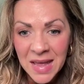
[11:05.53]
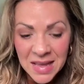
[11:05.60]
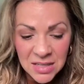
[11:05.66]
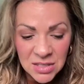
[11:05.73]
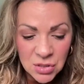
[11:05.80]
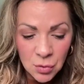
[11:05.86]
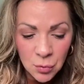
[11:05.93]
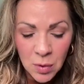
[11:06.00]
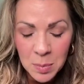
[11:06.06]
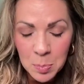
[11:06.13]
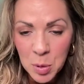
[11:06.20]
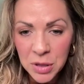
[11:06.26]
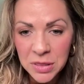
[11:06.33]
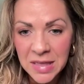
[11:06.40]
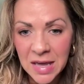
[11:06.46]
And so we
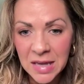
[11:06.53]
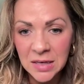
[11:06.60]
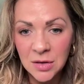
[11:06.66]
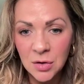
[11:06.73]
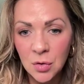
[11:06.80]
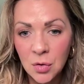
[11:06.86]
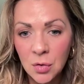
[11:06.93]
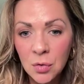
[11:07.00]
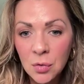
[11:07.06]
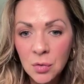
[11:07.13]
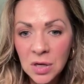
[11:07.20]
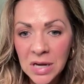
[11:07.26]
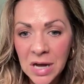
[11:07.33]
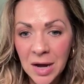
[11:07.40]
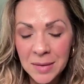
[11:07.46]
put that
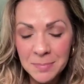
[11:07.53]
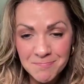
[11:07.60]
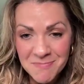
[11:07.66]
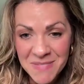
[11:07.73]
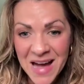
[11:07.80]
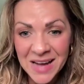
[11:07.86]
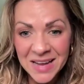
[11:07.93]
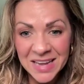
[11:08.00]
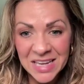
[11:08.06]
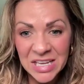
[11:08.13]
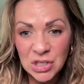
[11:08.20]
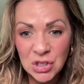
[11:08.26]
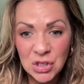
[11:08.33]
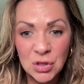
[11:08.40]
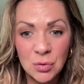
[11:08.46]
glucagon back
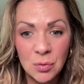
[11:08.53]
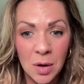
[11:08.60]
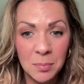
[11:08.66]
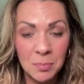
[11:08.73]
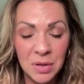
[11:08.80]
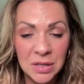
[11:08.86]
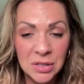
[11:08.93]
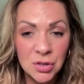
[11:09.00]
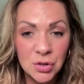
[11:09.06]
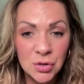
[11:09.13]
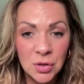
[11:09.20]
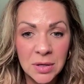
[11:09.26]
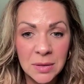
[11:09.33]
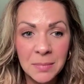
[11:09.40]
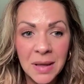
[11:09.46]
into our
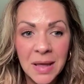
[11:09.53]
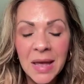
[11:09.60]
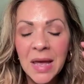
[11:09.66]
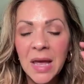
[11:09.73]
bloodstream